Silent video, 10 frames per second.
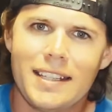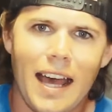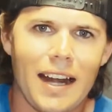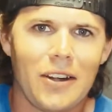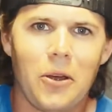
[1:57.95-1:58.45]

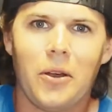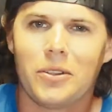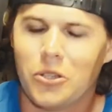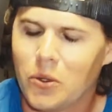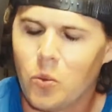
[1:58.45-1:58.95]
tied it
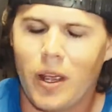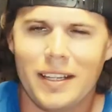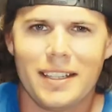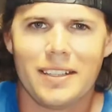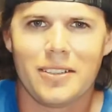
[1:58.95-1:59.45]
on, couldn't
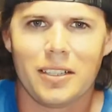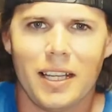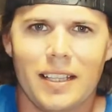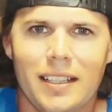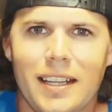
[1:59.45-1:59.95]
wait to get to the
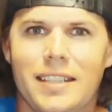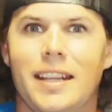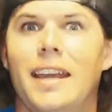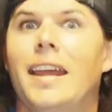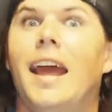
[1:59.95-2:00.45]
lake the next
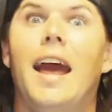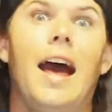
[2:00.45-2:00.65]
day.